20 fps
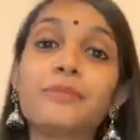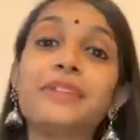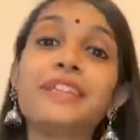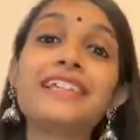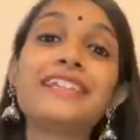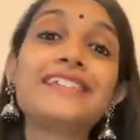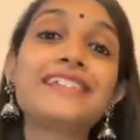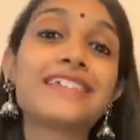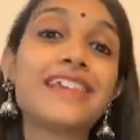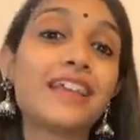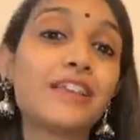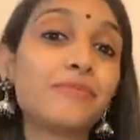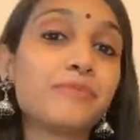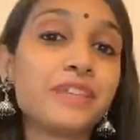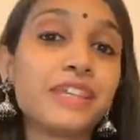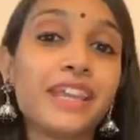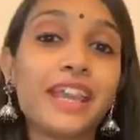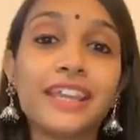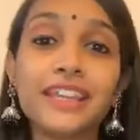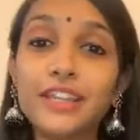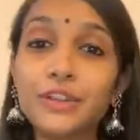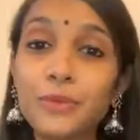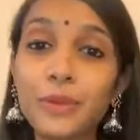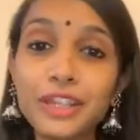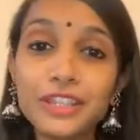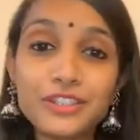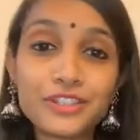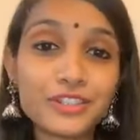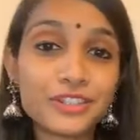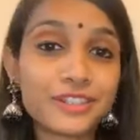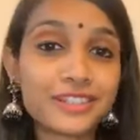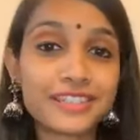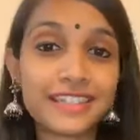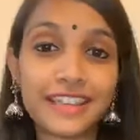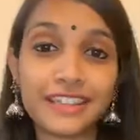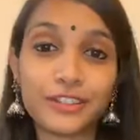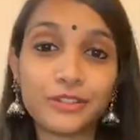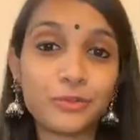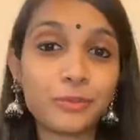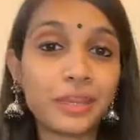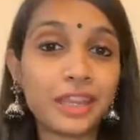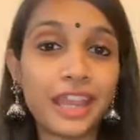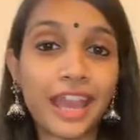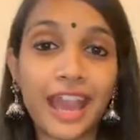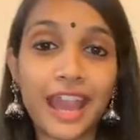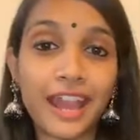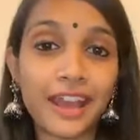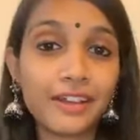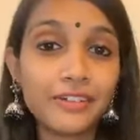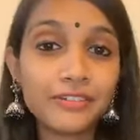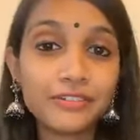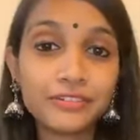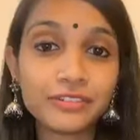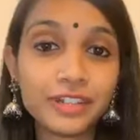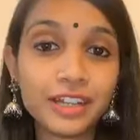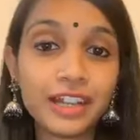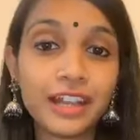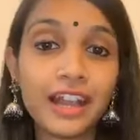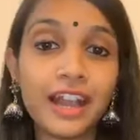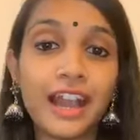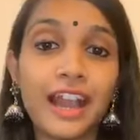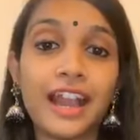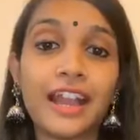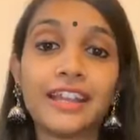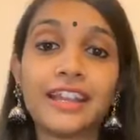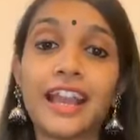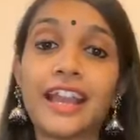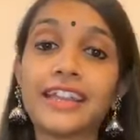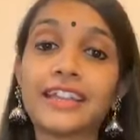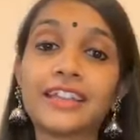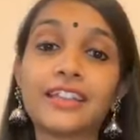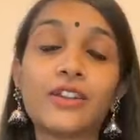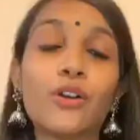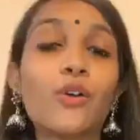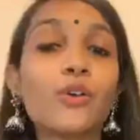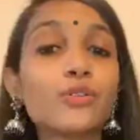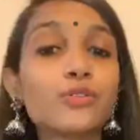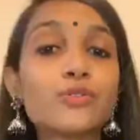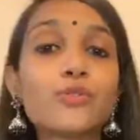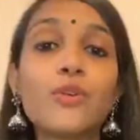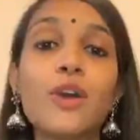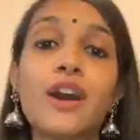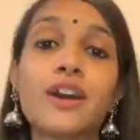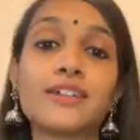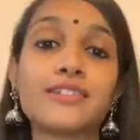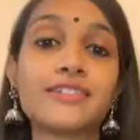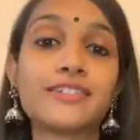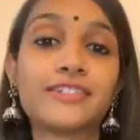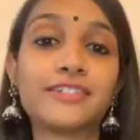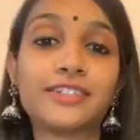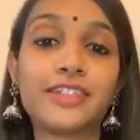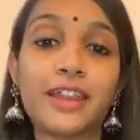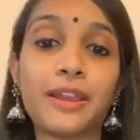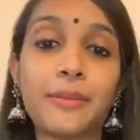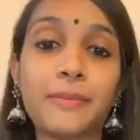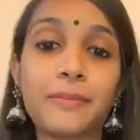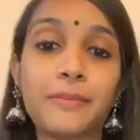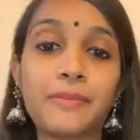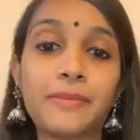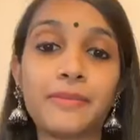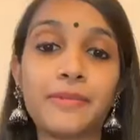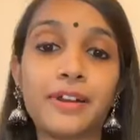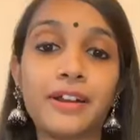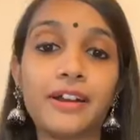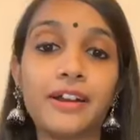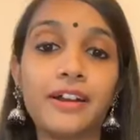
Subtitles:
Please send me any questions that you may have, and I can also answer them